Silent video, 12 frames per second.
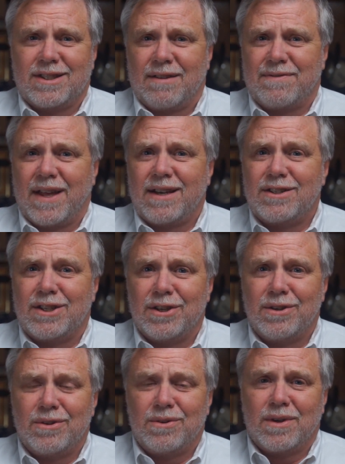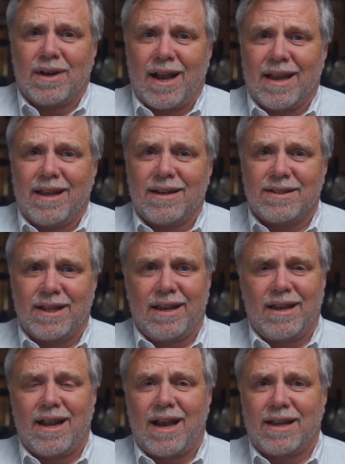And if they do, and I get a
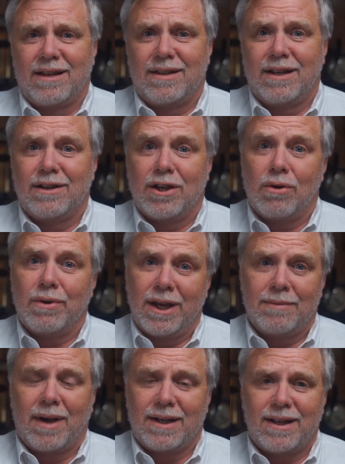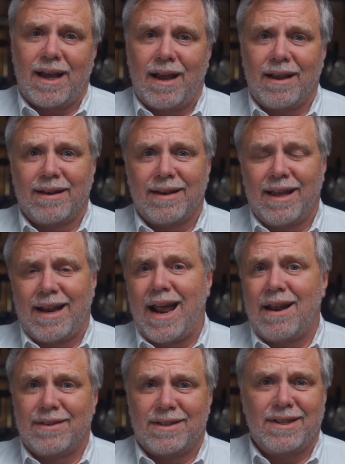ticket, I can then go get my tag and get
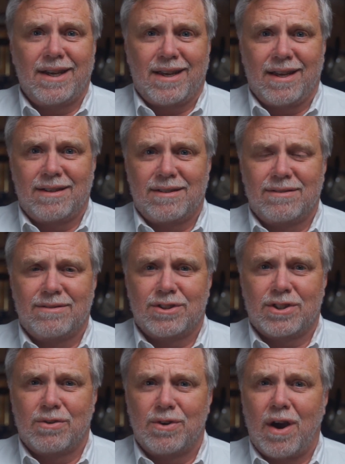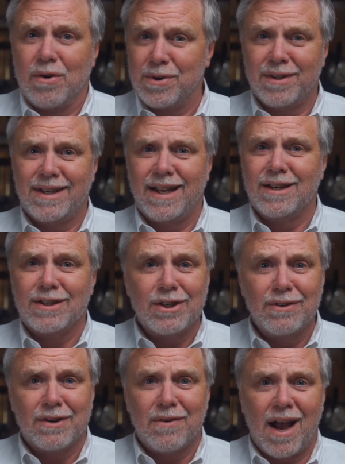out of the ticket. And so do I really need to
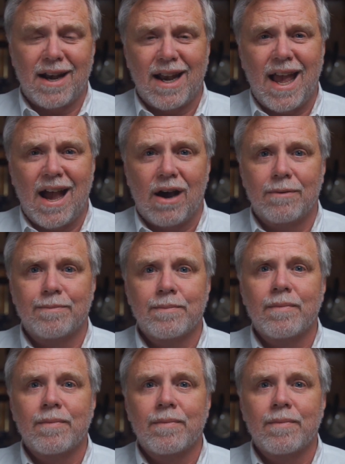do it right now?